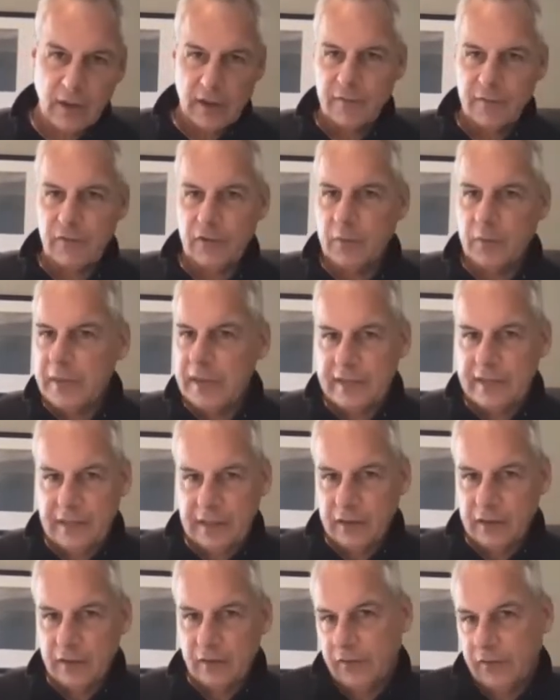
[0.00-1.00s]
If you meet
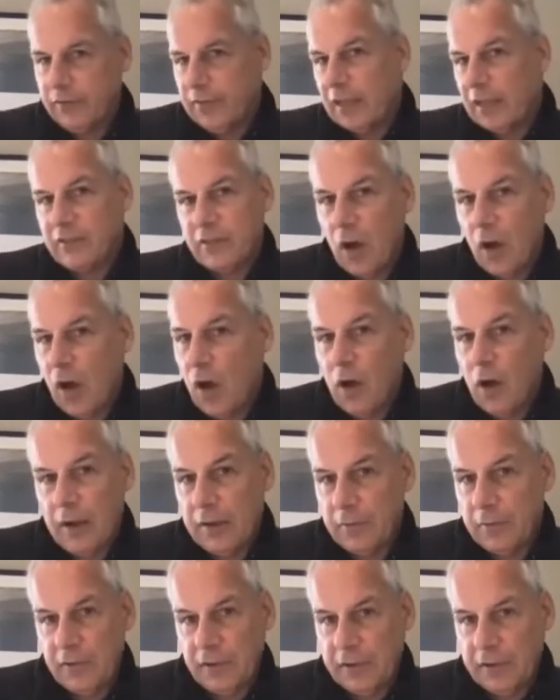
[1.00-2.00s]
these, that's all I
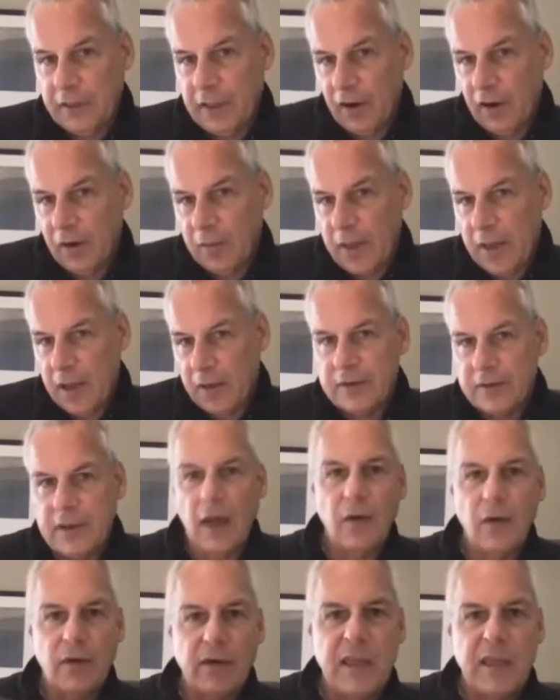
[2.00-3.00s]
really care about.
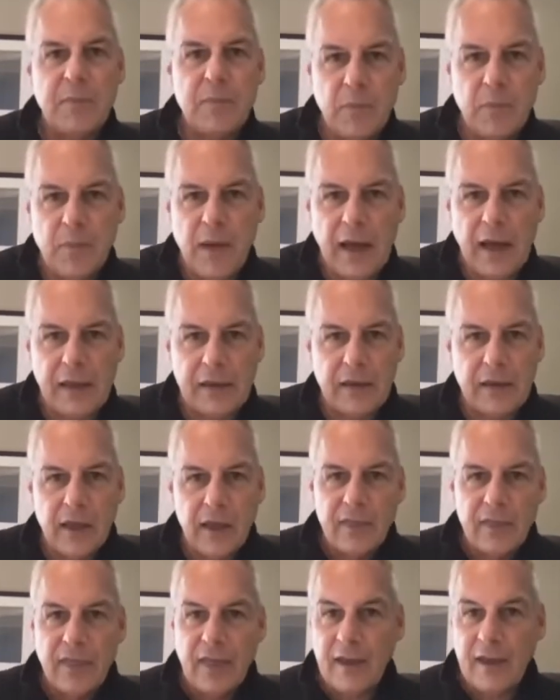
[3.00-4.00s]
Now, keep in mind,
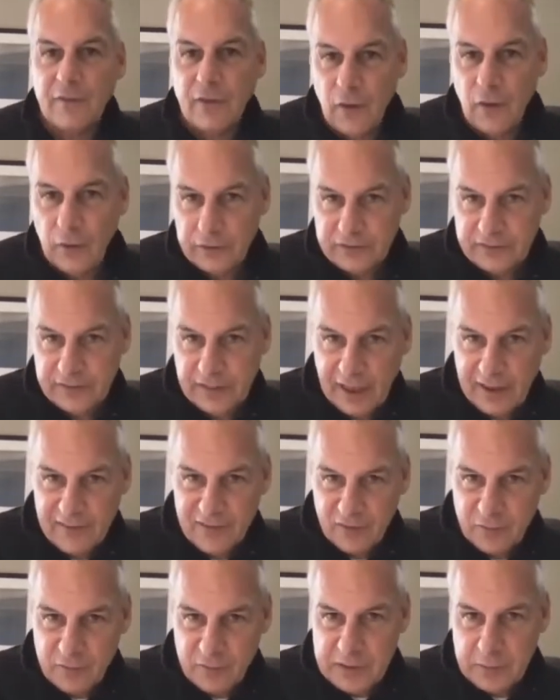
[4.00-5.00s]
they have a whole staff
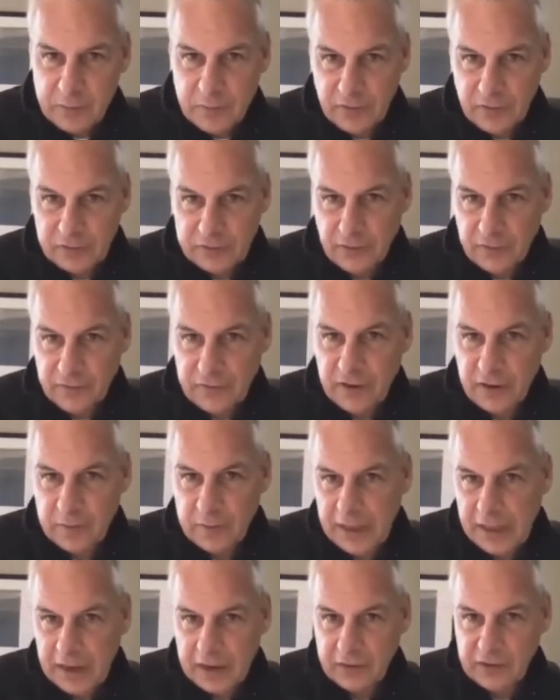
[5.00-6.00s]
of people. So if
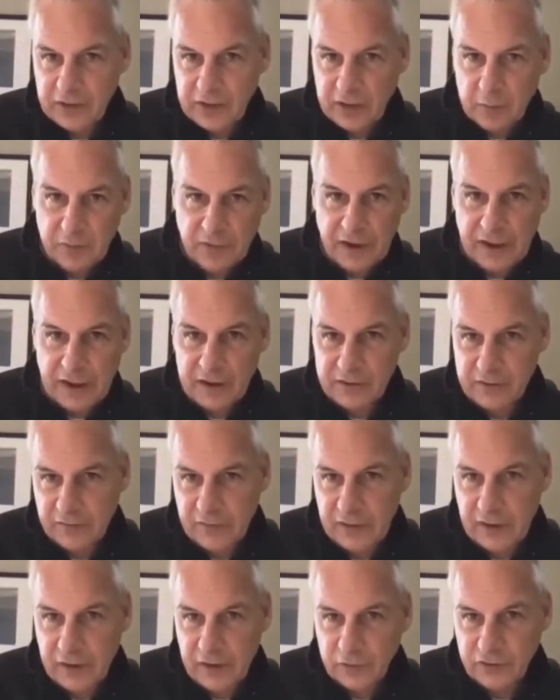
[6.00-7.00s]
they're managing a branch
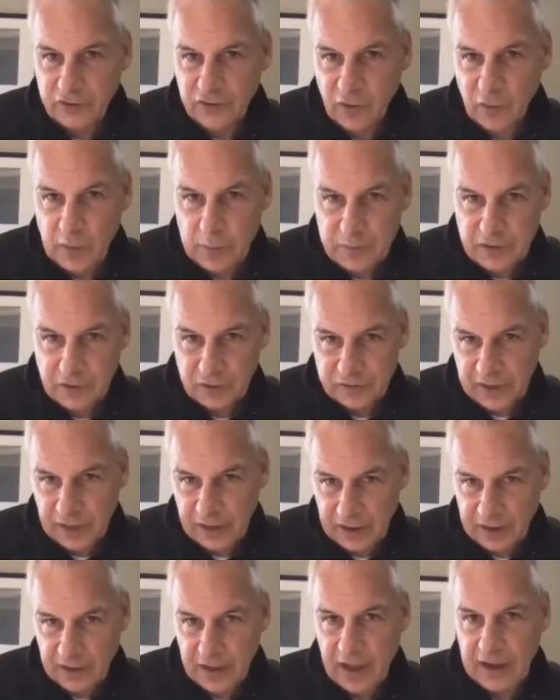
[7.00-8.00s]
and they don't show up till
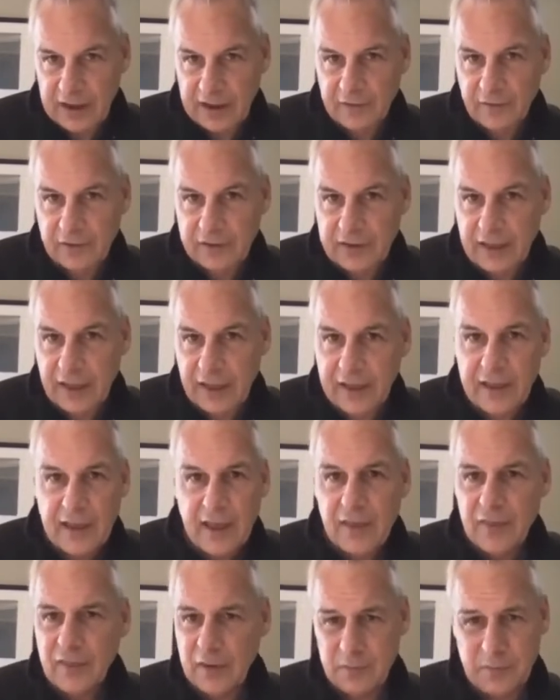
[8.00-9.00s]
10 o'clock every day,
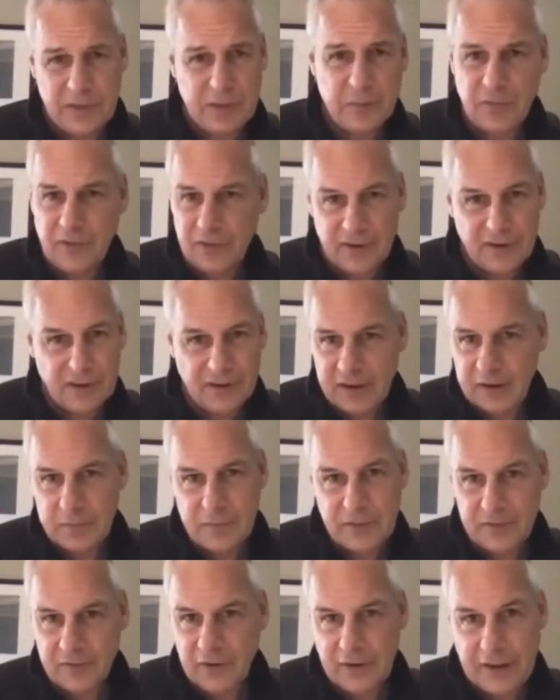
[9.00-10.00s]
their people aren't going to
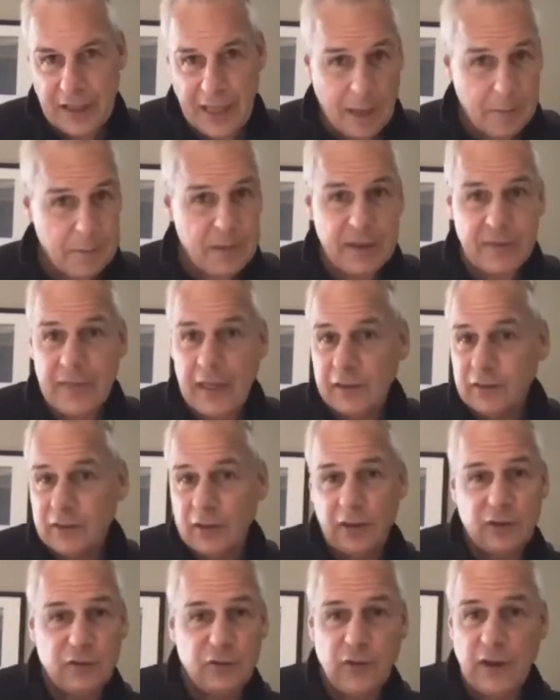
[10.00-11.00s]
be very happy, and that's
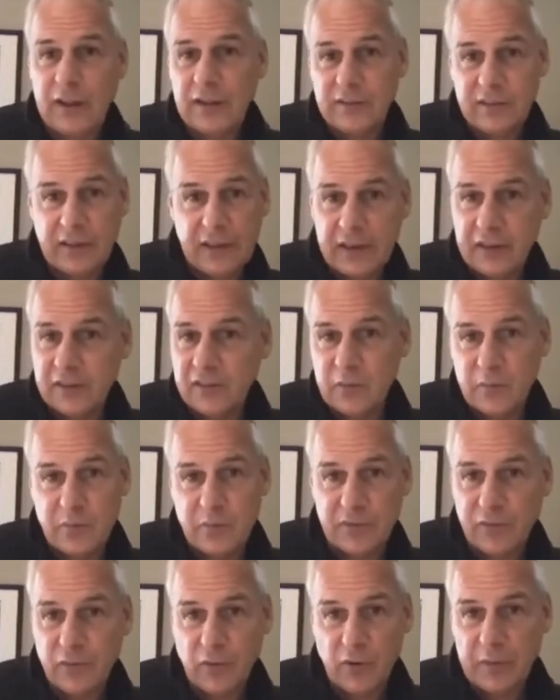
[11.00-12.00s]
going to translate into
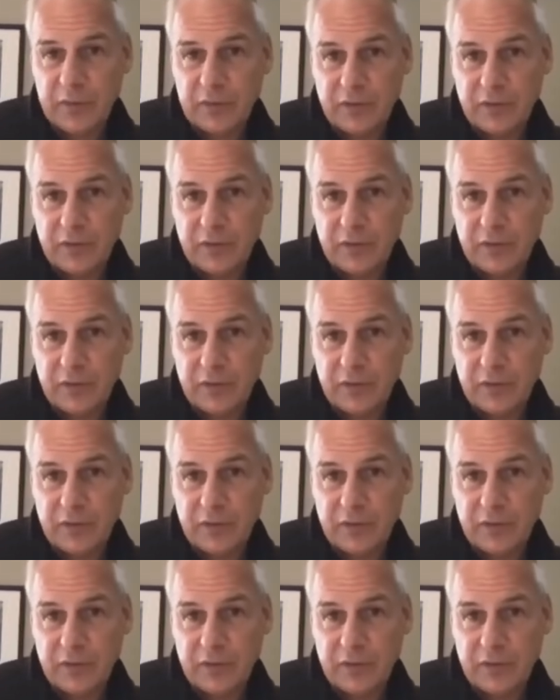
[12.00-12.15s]
performance.